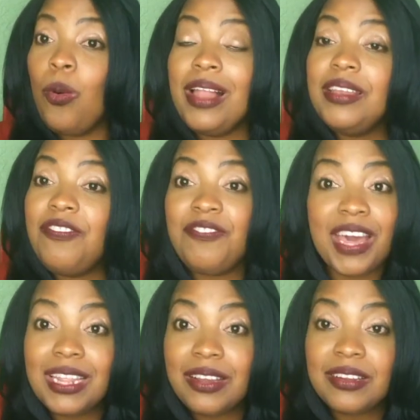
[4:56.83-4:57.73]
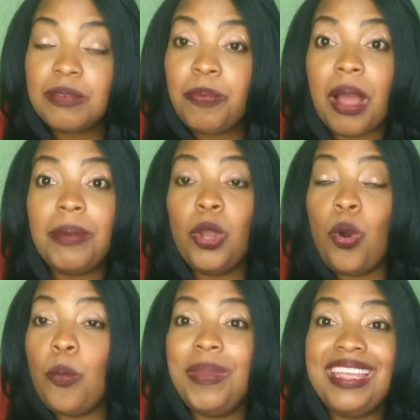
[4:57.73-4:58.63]
Well, the feathers probably
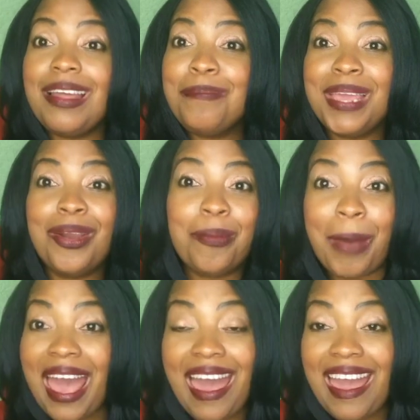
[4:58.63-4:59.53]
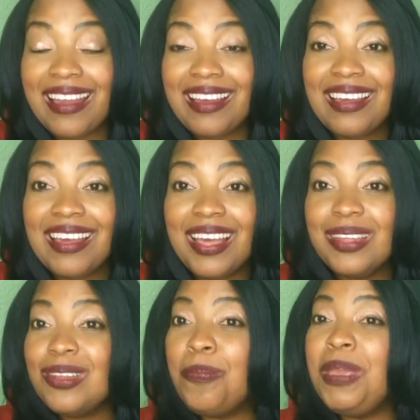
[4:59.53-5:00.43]
go be in a bigger bag.
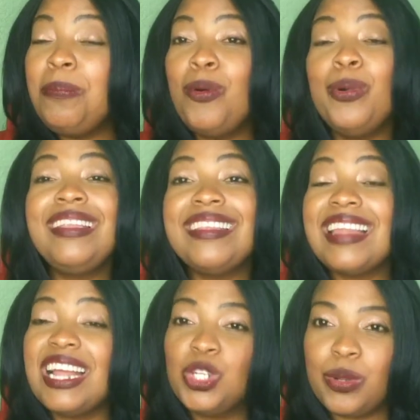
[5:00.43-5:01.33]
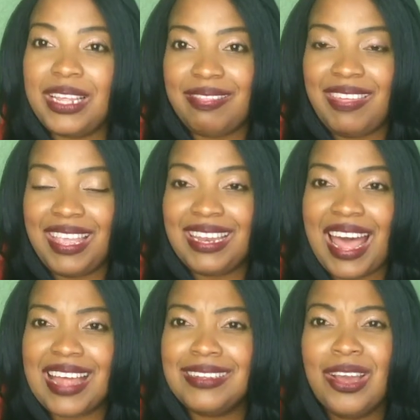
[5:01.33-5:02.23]
So people would naturally think
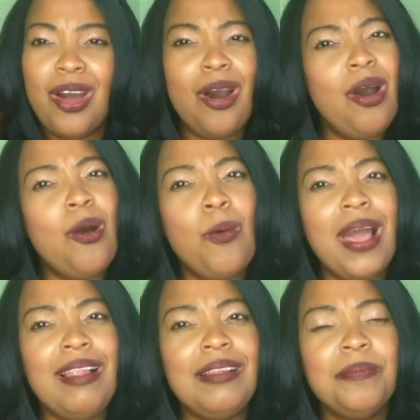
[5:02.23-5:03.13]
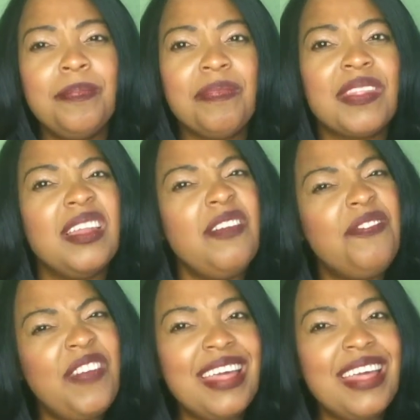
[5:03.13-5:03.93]
that, oh, well, the